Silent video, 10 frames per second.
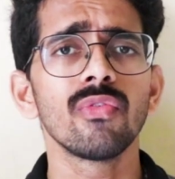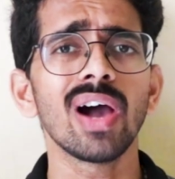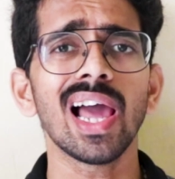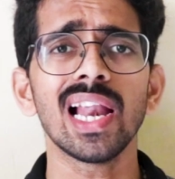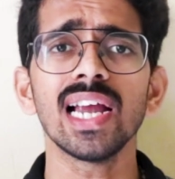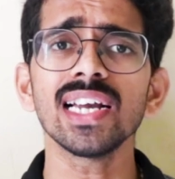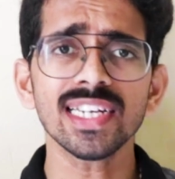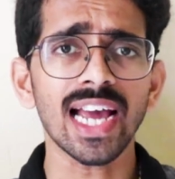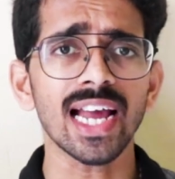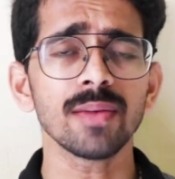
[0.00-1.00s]
Well,
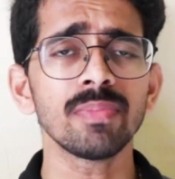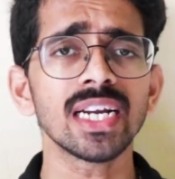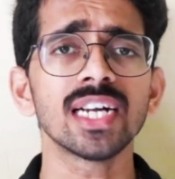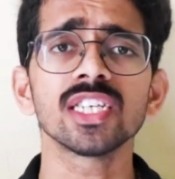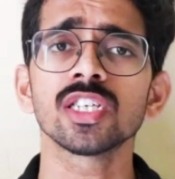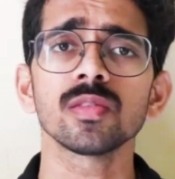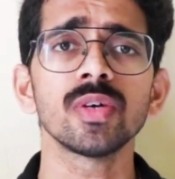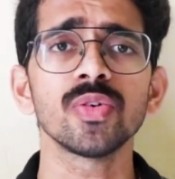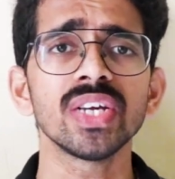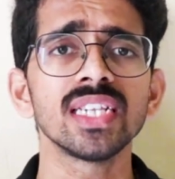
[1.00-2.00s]
it can be a distance
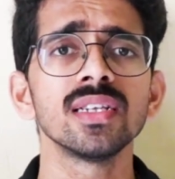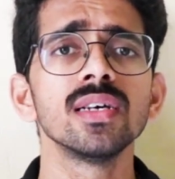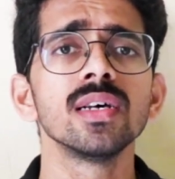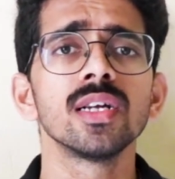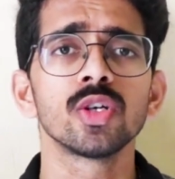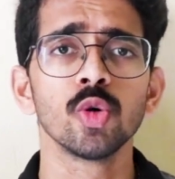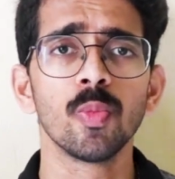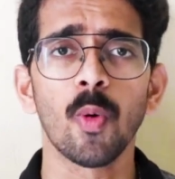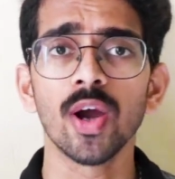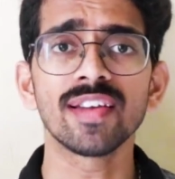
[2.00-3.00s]
between
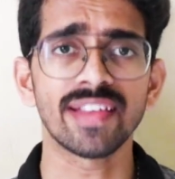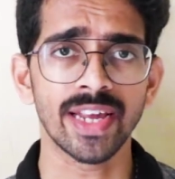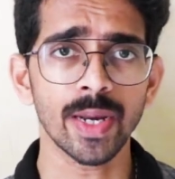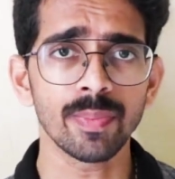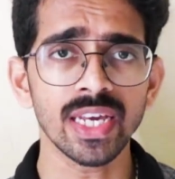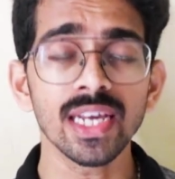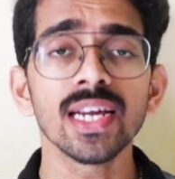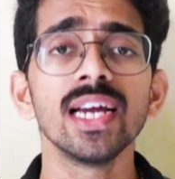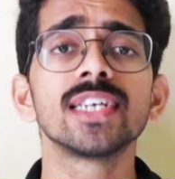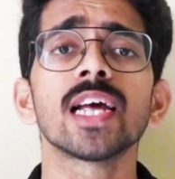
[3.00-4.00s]
2 points A and
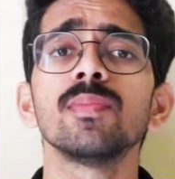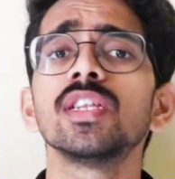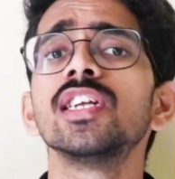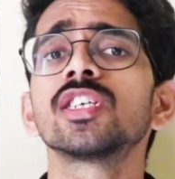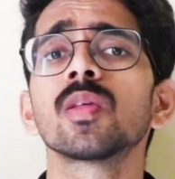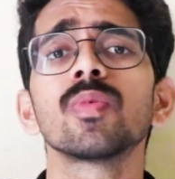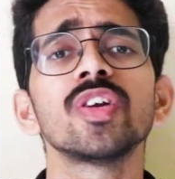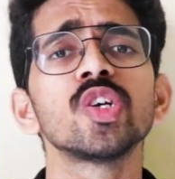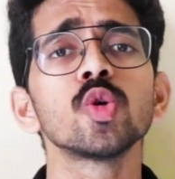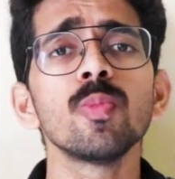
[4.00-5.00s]
B, it can be the distance
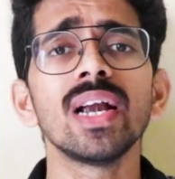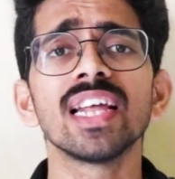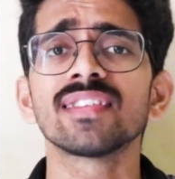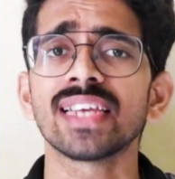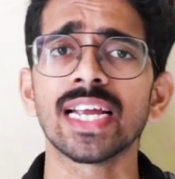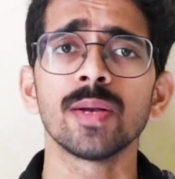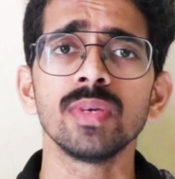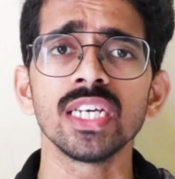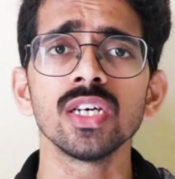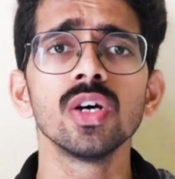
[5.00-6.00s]
between two buildings A and
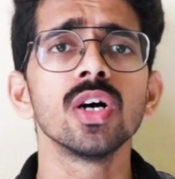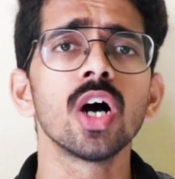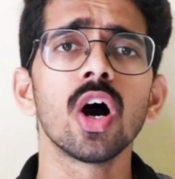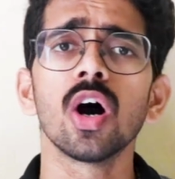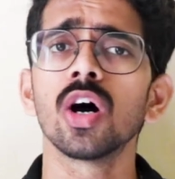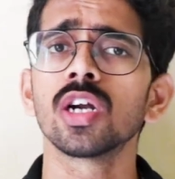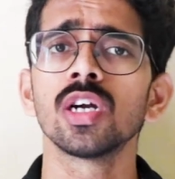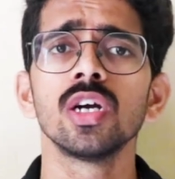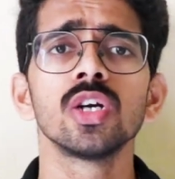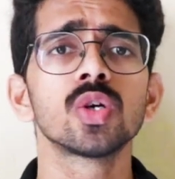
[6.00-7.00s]
B, or
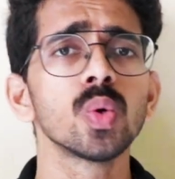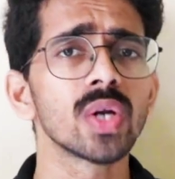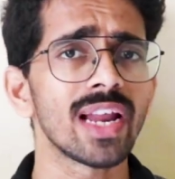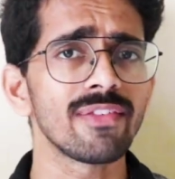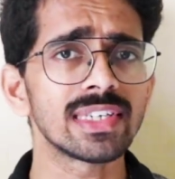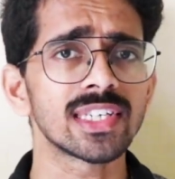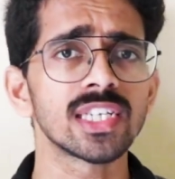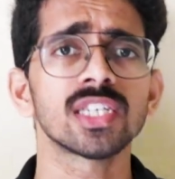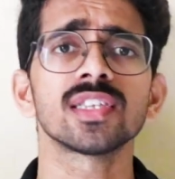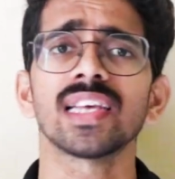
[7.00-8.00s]
two railway
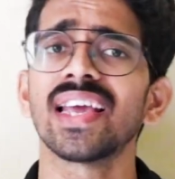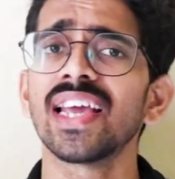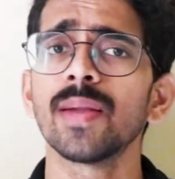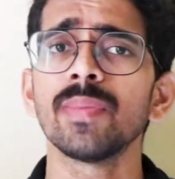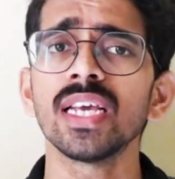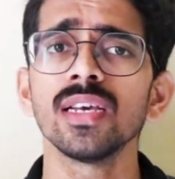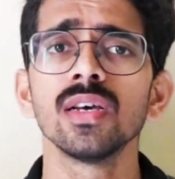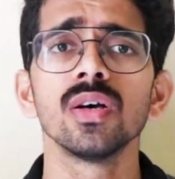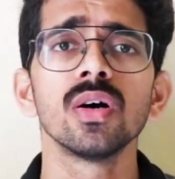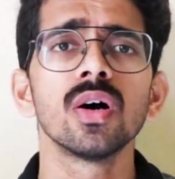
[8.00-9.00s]
stations A and
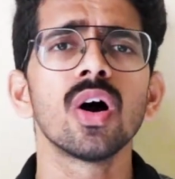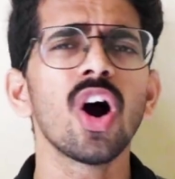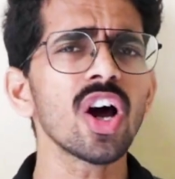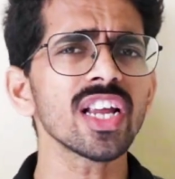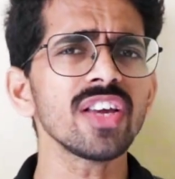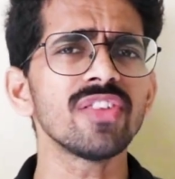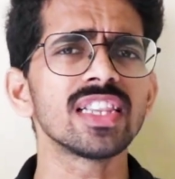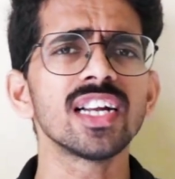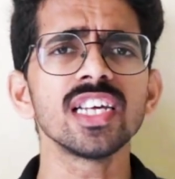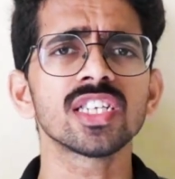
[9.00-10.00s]
B, or
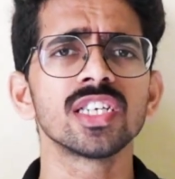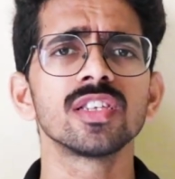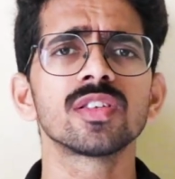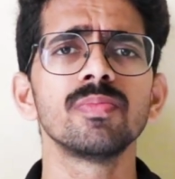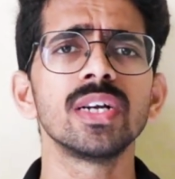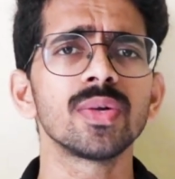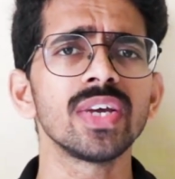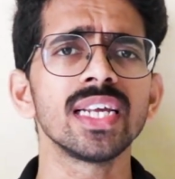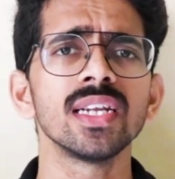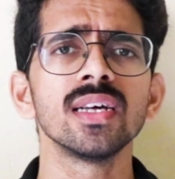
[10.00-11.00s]
even the distance
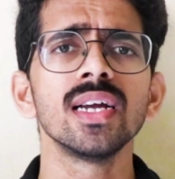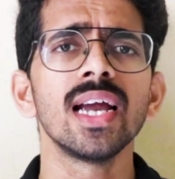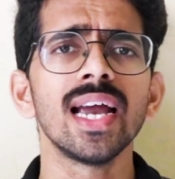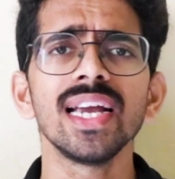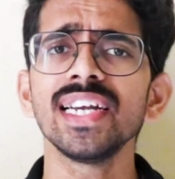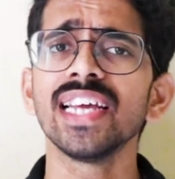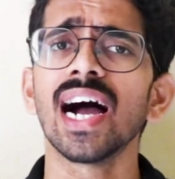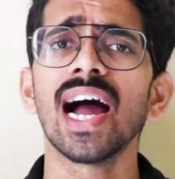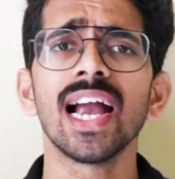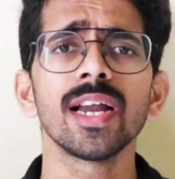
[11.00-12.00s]
between
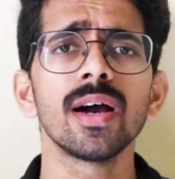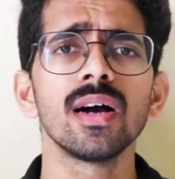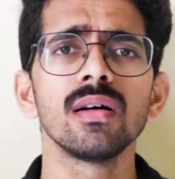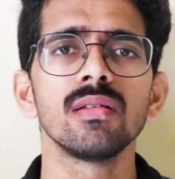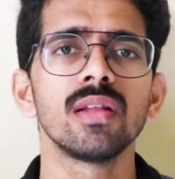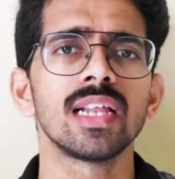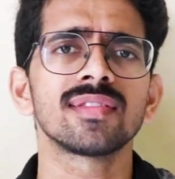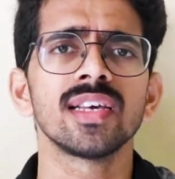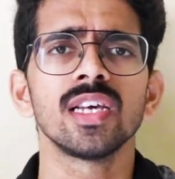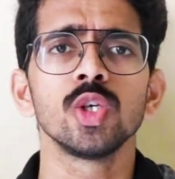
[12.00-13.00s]
India and,
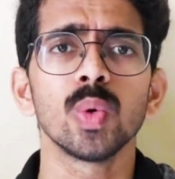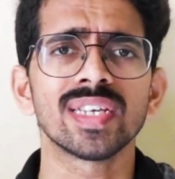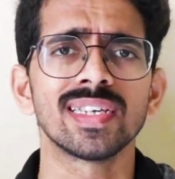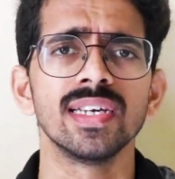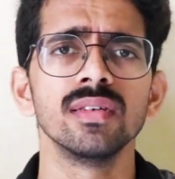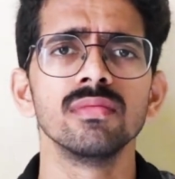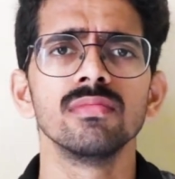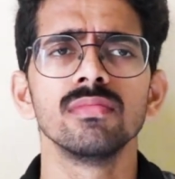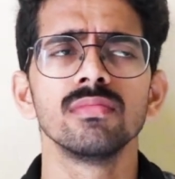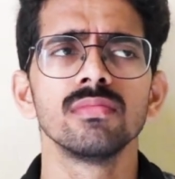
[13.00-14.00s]
let's say, USA.
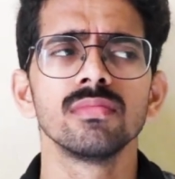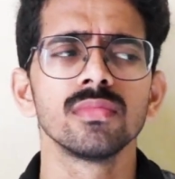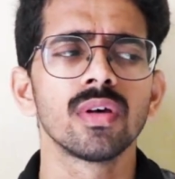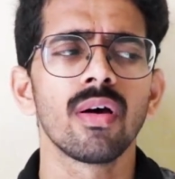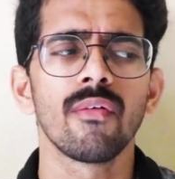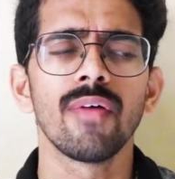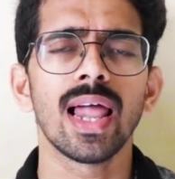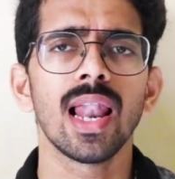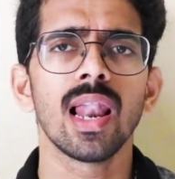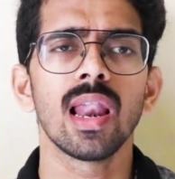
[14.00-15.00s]

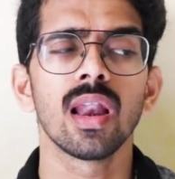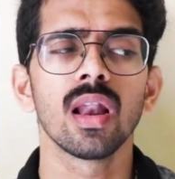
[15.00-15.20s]
Well,